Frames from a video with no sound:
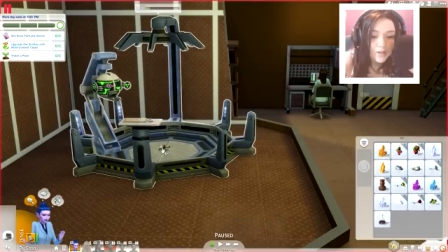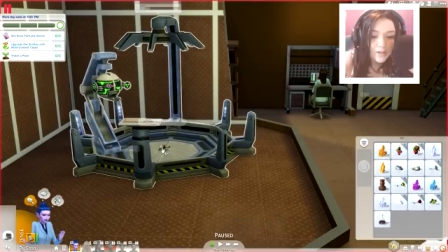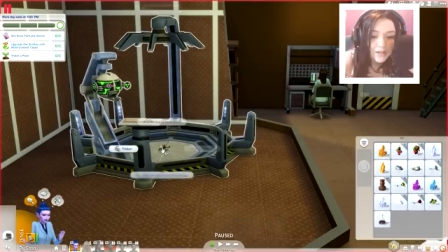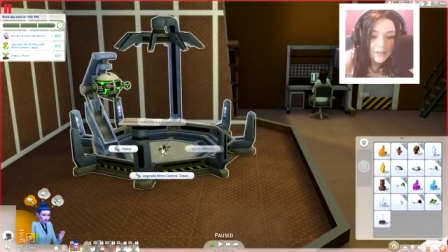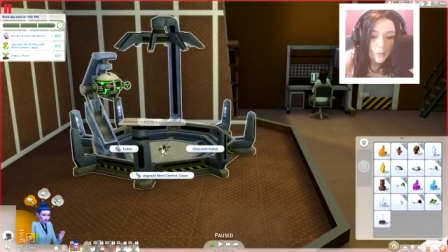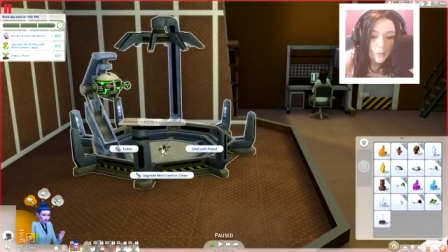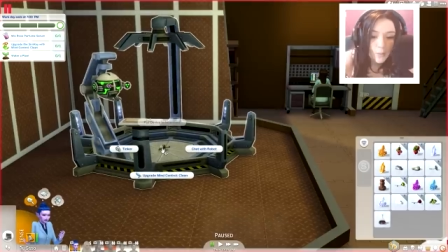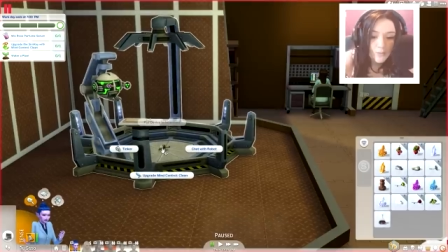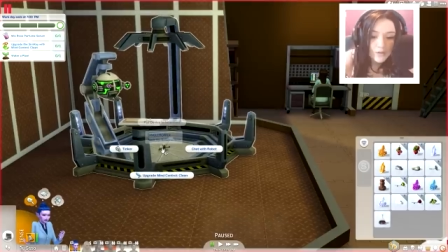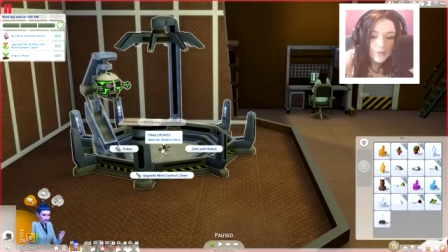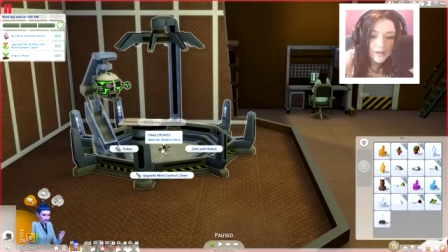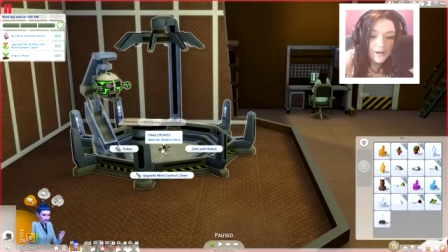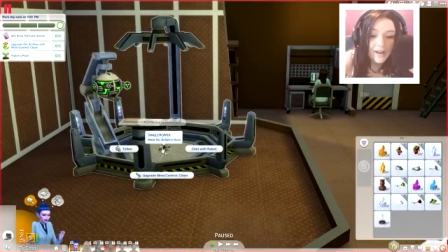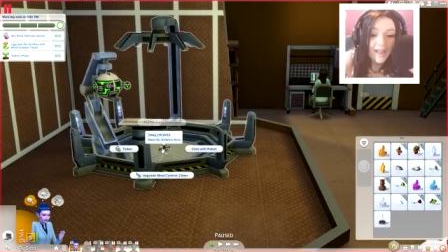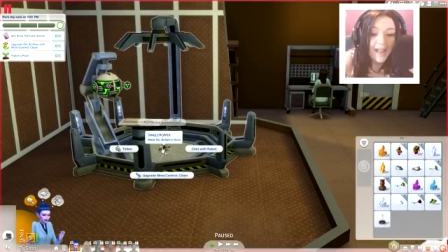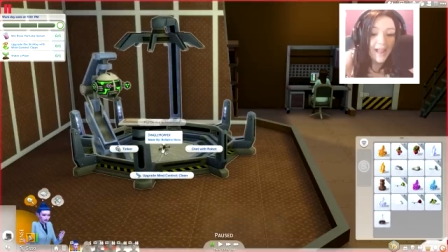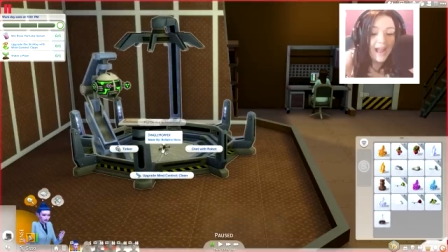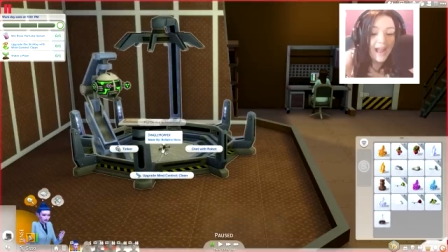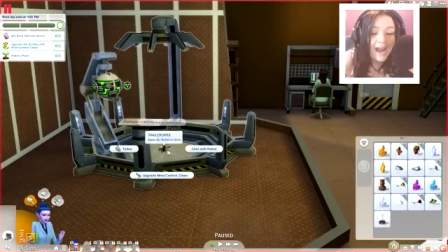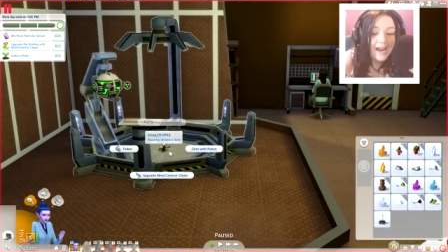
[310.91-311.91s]
So, we're going to come over
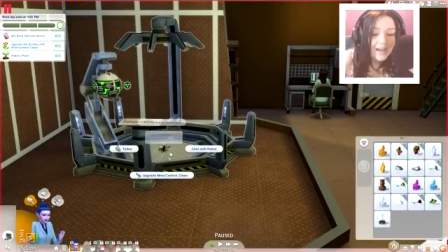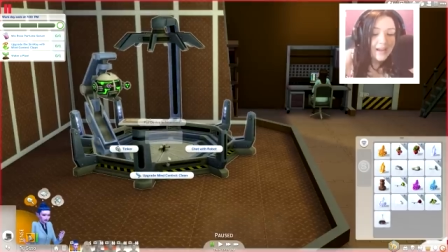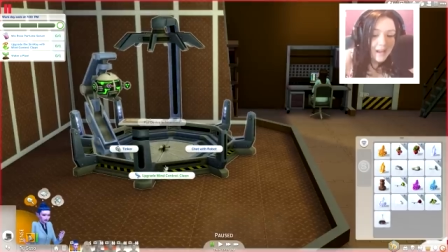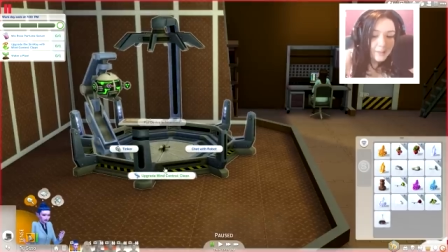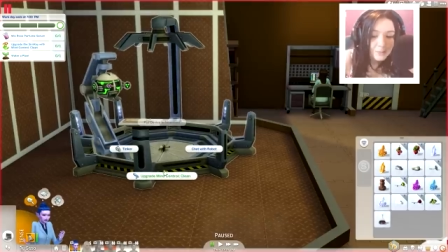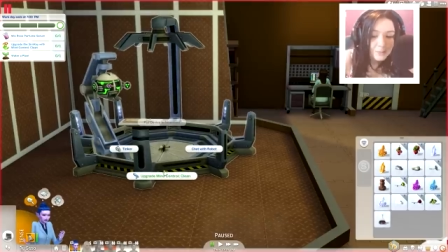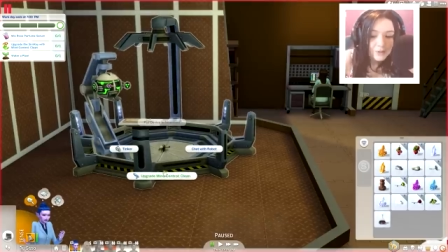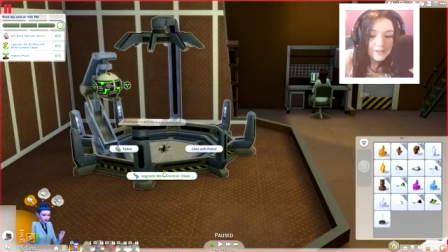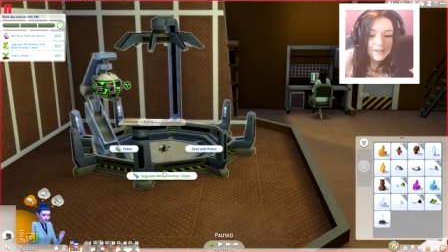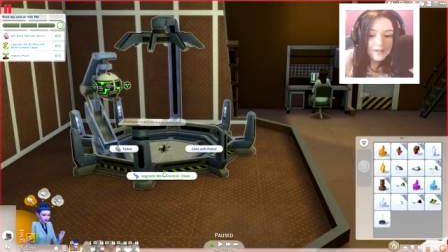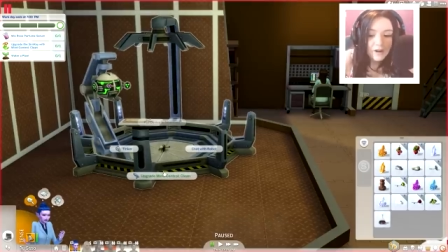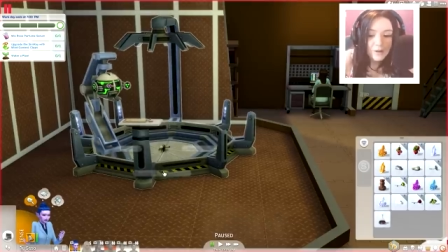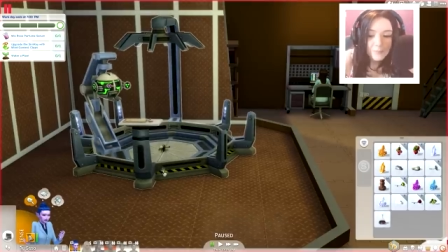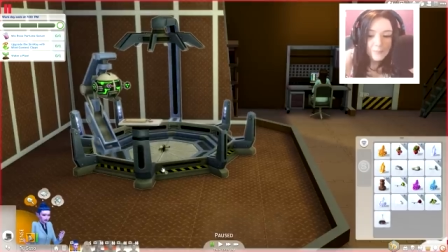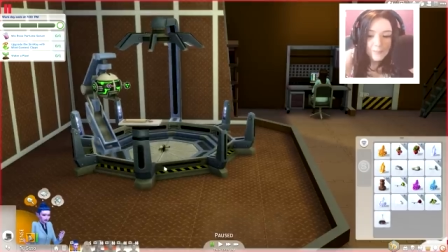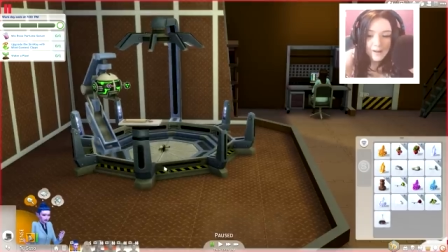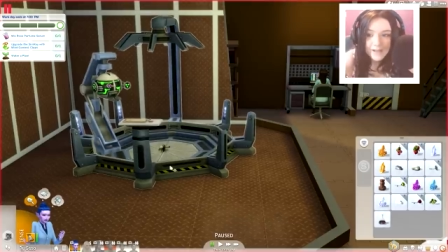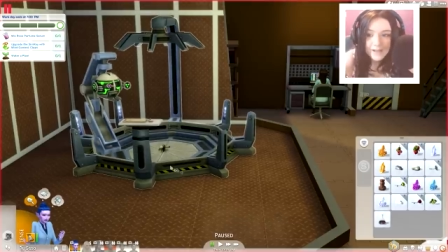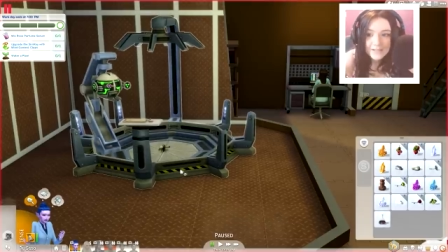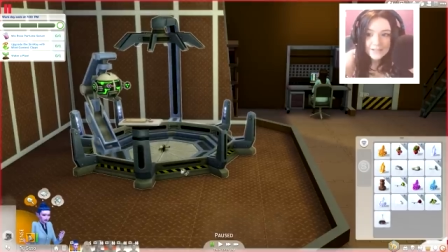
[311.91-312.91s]
here and upgrade
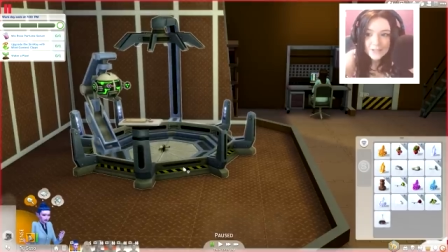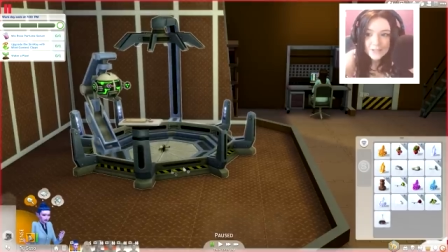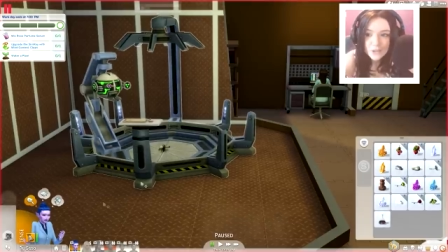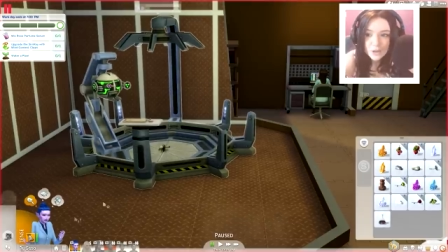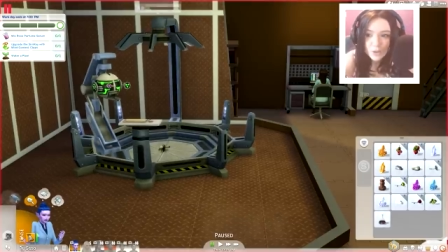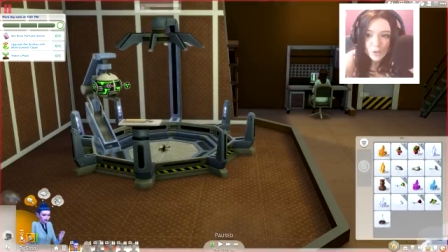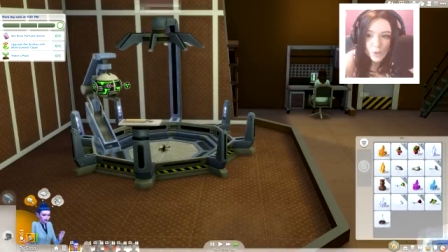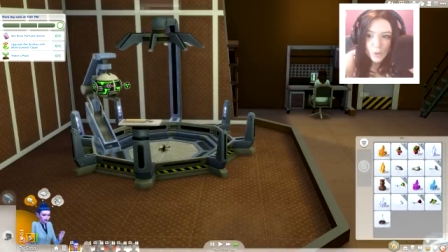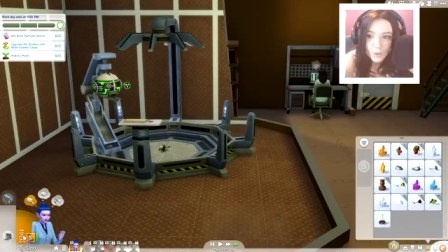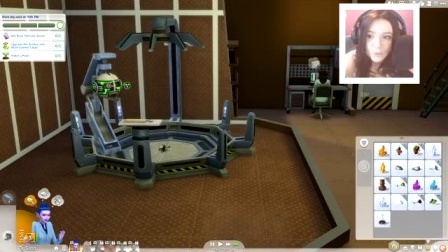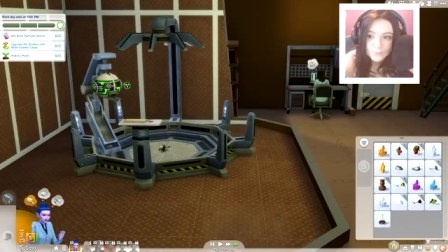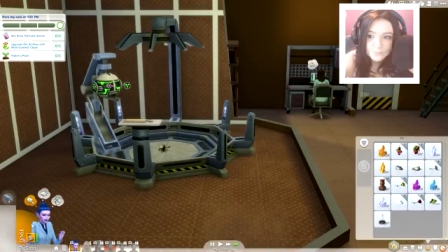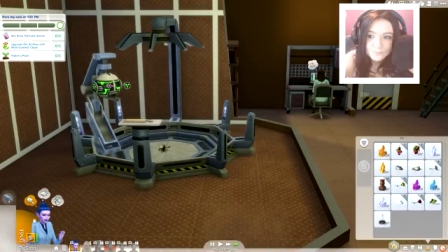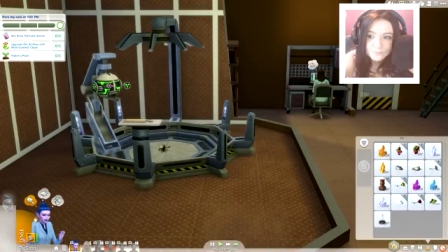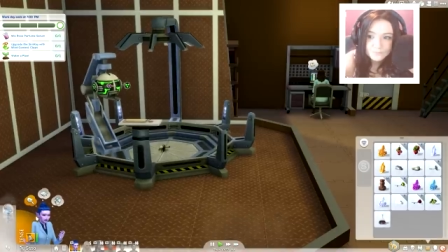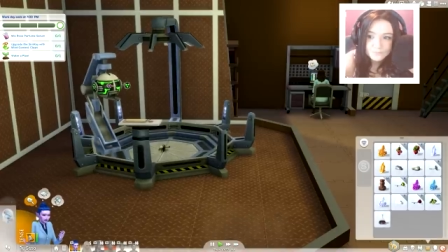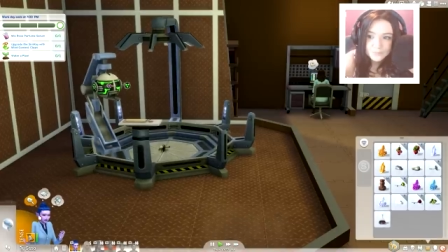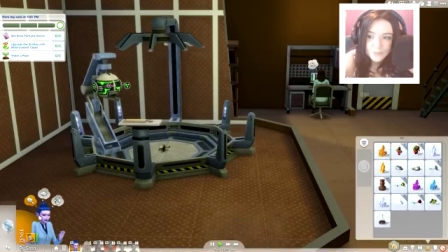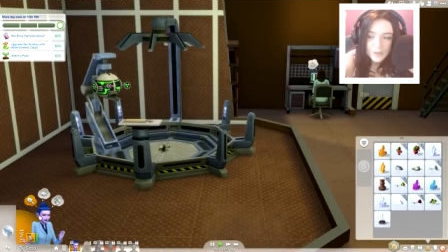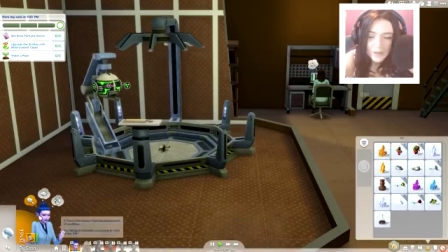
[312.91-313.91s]
our mind
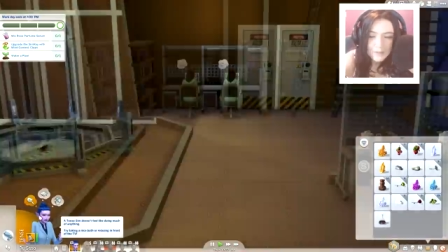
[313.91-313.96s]
control.